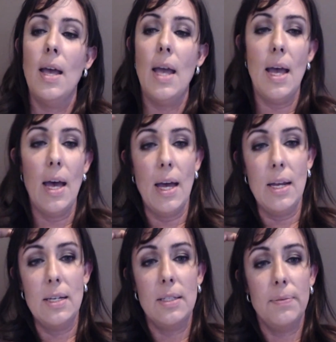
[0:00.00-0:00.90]

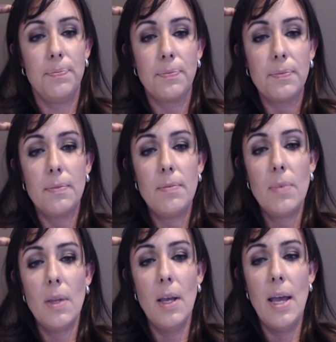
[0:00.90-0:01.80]
And
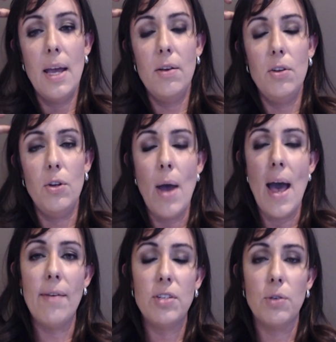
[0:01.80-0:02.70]
you
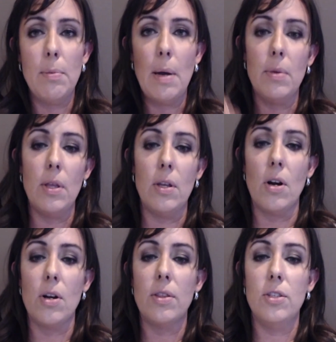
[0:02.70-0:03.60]
have to remember that there
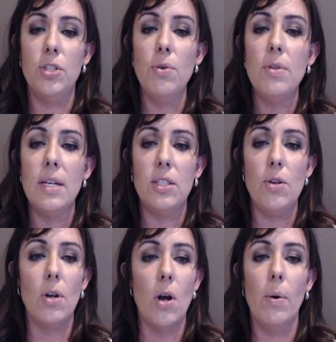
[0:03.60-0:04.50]
are two things that you
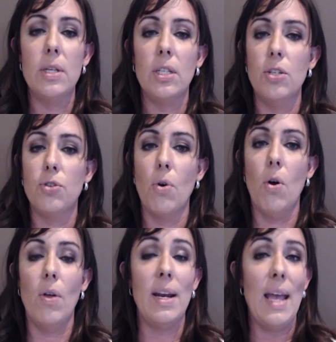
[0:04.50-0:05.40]
can always
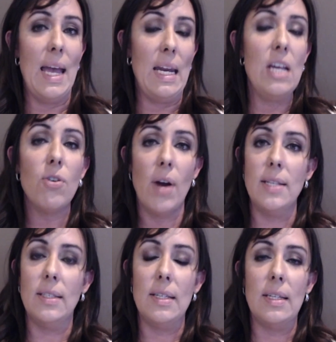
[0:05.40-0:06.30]
control in any
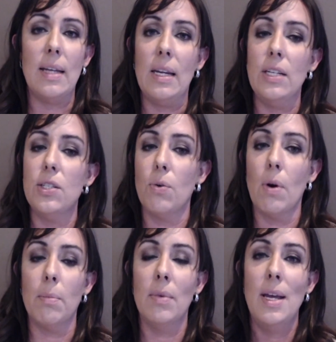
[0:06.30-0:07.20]
crisis, in any
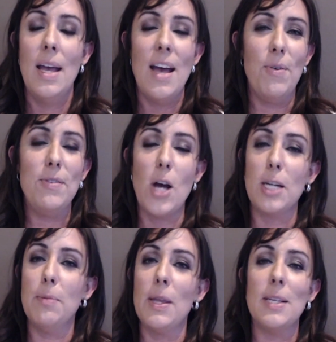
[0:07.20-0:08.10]
storm. And we've
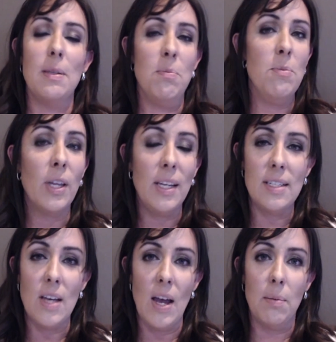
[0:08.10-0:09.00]
talked about this a million
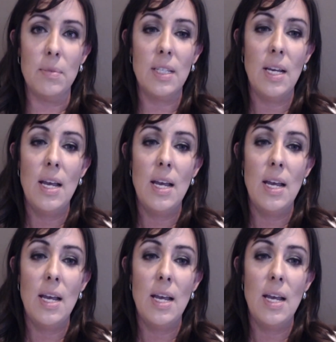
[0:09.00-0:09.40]
times.